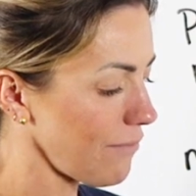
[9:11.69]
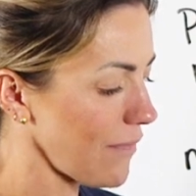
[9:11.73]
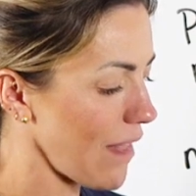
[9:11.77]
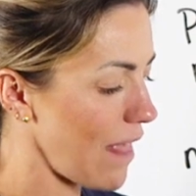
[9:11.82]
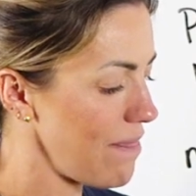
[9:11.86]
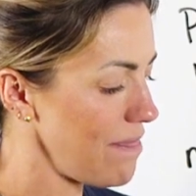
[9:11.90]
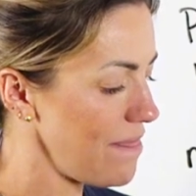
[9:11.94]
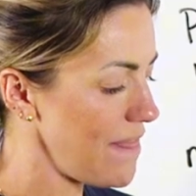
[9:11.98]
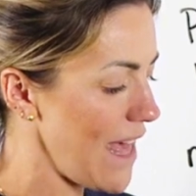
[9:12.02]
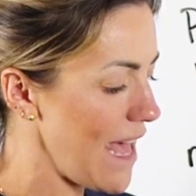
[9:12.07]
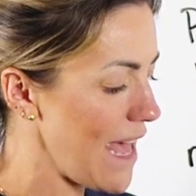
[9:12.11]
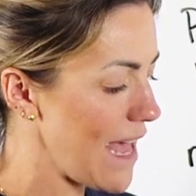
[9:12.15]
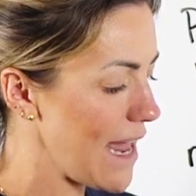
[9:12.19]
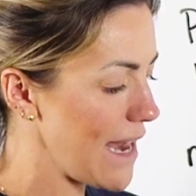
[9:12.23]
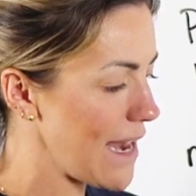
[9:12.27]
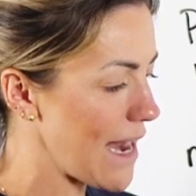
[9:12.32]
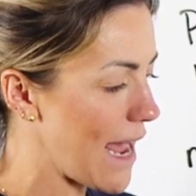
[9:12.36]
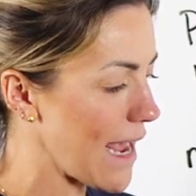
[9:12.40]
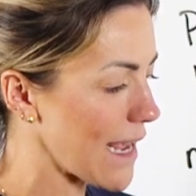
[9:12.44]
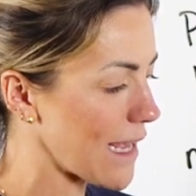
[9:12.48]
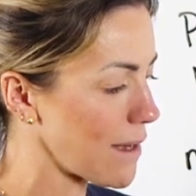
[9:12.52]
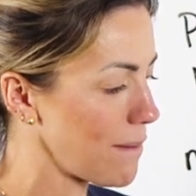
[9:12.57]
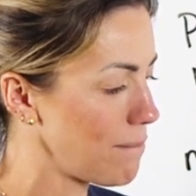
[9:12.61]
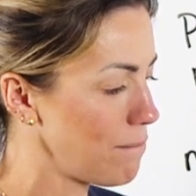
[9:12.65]
And then
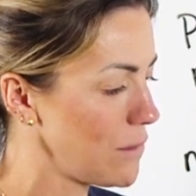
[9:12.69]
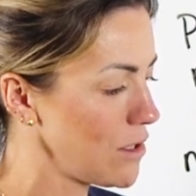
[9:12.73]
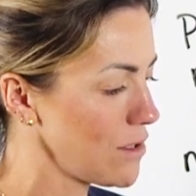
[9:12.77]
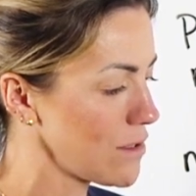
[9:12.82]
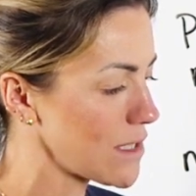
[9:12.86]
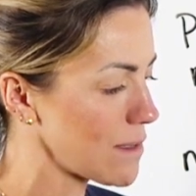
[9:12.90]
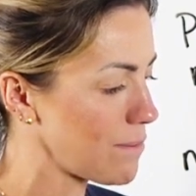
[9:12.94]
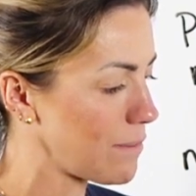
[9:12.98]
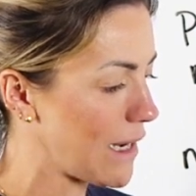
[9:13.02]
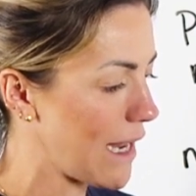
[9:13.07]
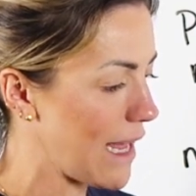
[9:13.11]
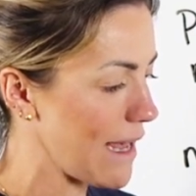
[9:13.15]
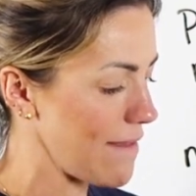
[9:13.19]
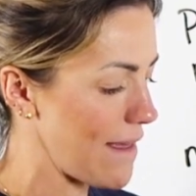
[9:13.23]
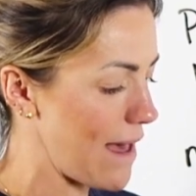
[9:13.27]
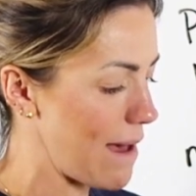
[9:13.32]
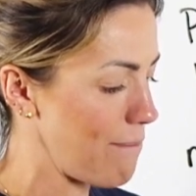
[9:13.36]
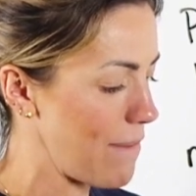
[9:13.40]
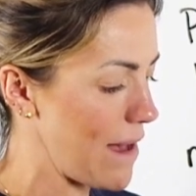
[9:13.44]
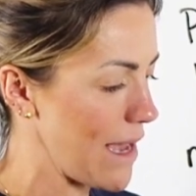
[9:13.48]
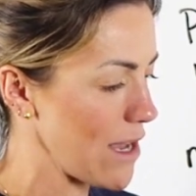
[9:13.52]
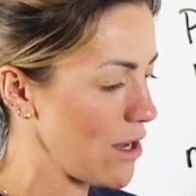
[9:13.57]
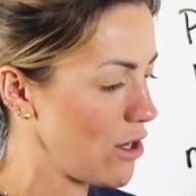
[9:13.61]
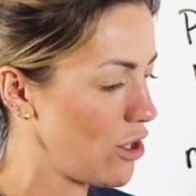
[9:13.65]
I can multiply
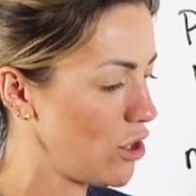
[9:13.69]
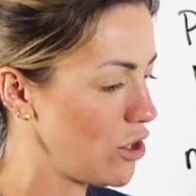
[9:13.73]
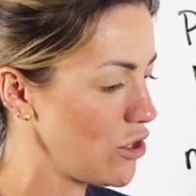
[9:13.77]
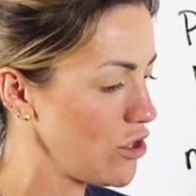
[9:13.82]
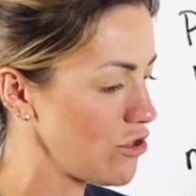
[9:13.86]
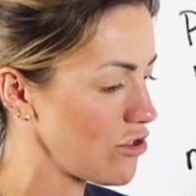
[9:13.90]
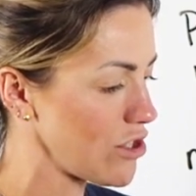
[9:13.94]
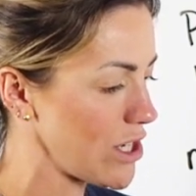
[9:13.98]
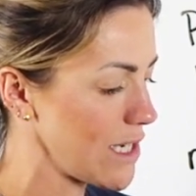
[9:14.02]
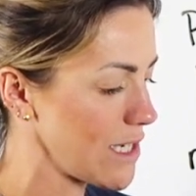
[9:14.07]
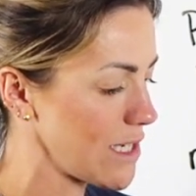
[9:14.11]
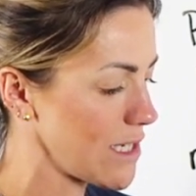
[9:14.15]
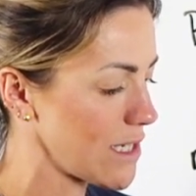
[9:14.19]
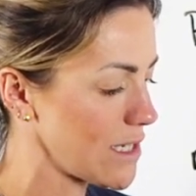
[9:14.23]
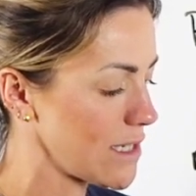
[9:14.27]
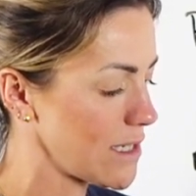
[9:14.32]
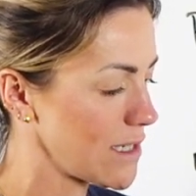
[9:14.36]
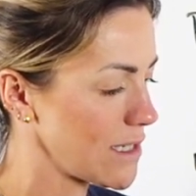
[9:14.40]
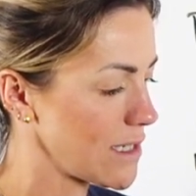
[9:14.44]
that by 100.